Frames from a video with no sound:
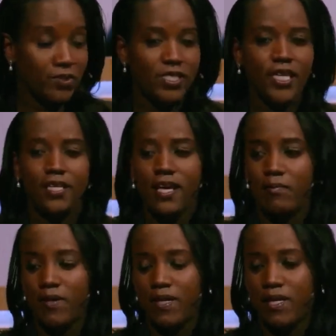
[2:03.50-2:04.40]
his
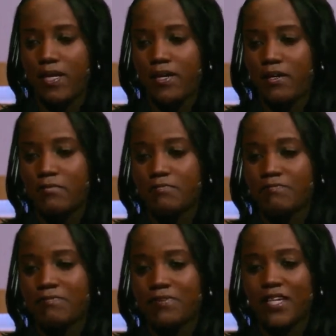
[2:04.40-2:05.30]
kidnapping,
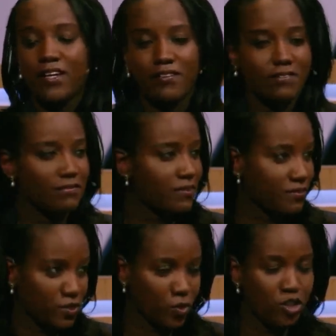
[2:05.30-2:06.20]
and
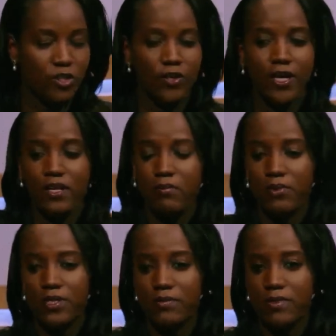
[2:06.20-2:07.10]
torture and
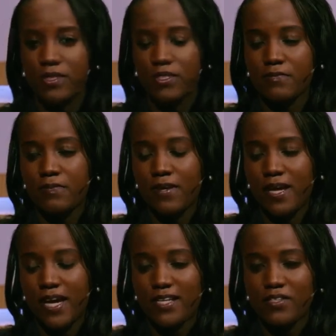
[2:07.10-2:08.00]
imprisonment.
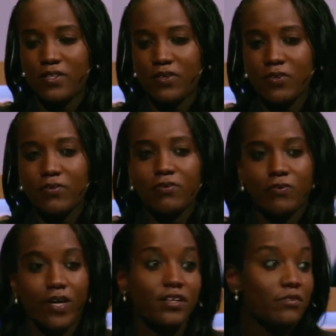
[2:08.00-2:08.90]
And so
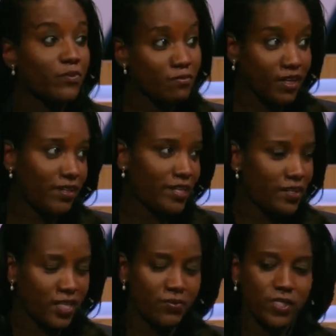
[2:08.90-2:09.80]
when we found out
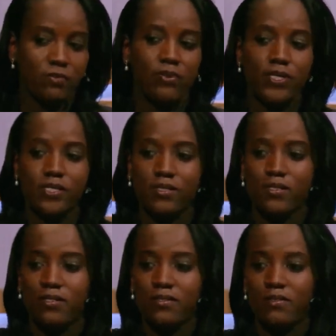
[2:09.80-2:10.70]
that he was
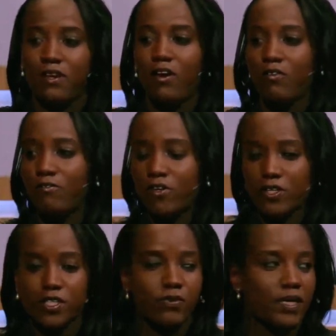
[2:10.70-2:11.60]
imprisoned, our
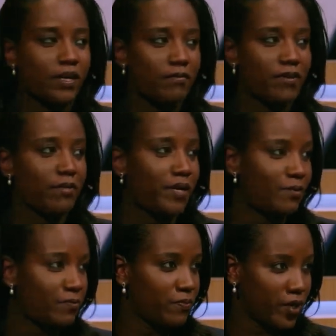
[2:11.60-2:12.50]
focus became
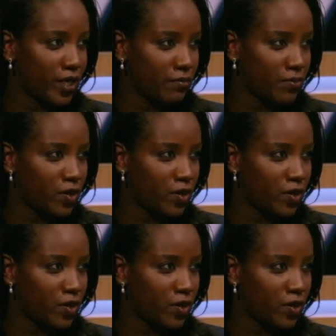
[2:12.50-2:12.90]
about bringing him